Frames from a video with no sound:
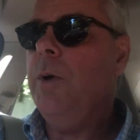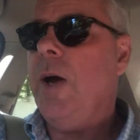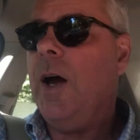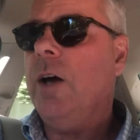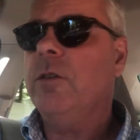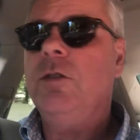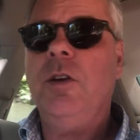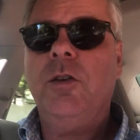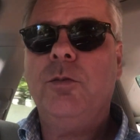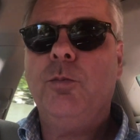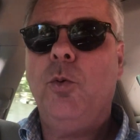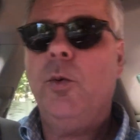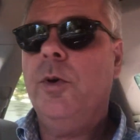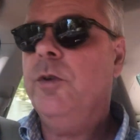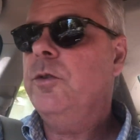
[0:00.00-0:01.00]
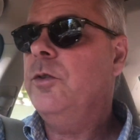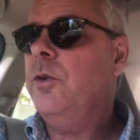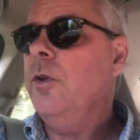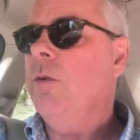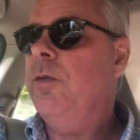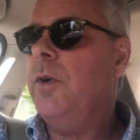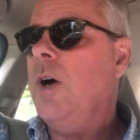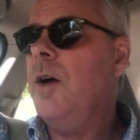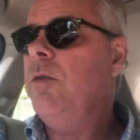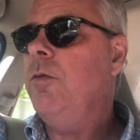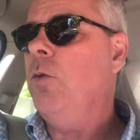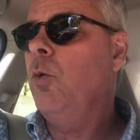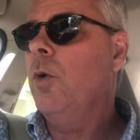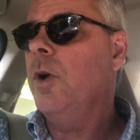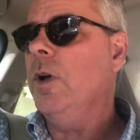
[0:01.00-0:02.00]
access points to the
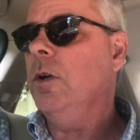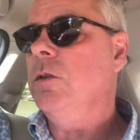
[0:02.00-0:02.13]
540.